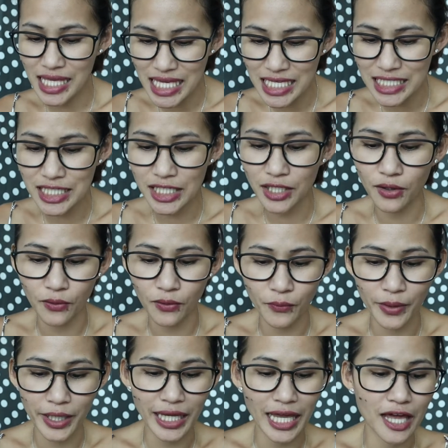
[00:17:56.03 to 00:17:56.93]

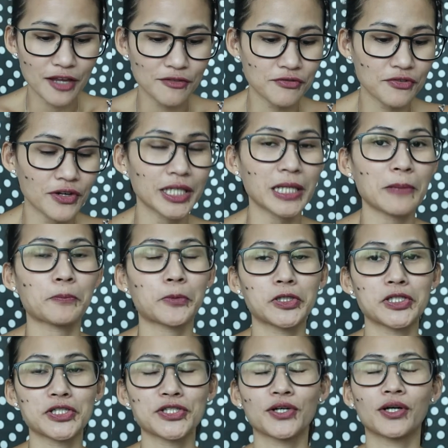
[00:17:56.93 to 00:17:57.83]
easygoing, and funny
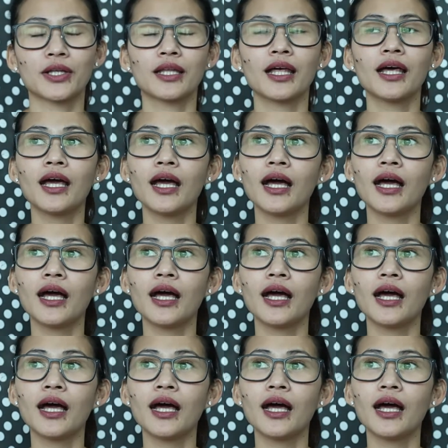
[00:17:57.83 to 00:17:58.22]
person.